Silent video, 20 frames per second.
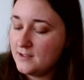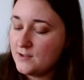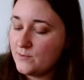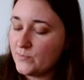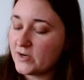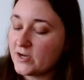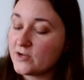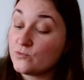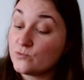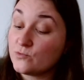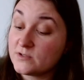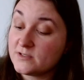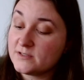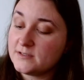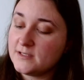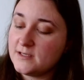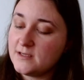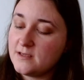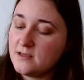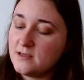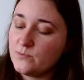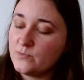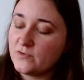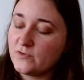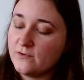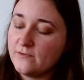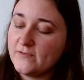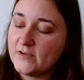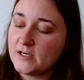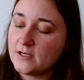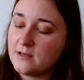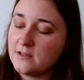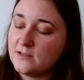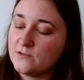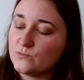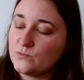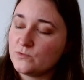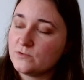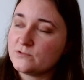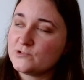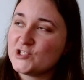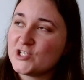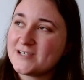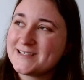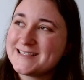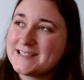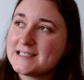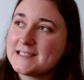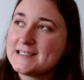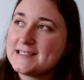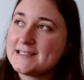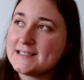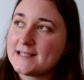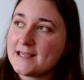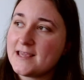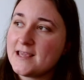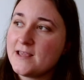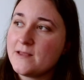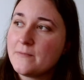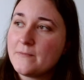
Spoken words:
But I ordered the Peruvian Highland Wool just to see.